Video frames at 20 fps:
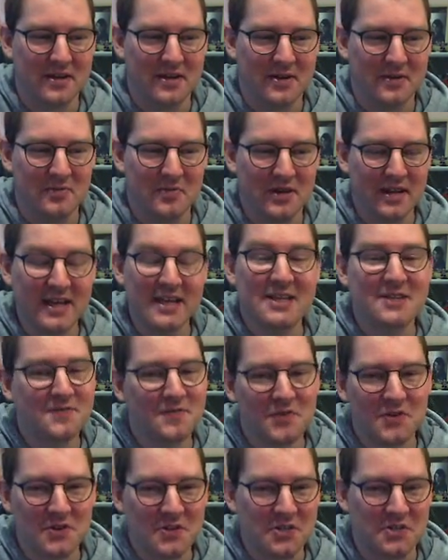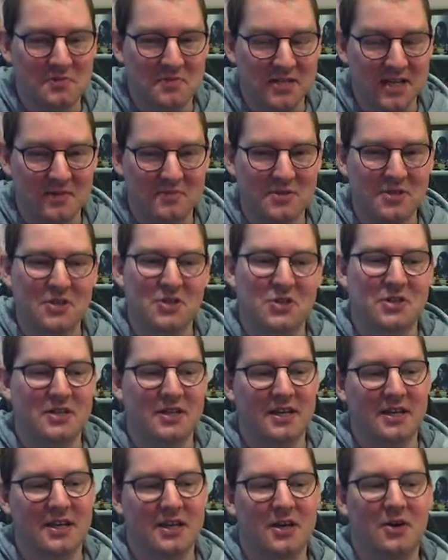But it is fun sometimes to just,
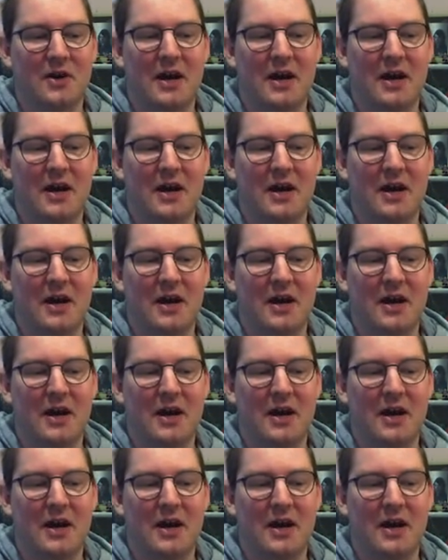like, you know,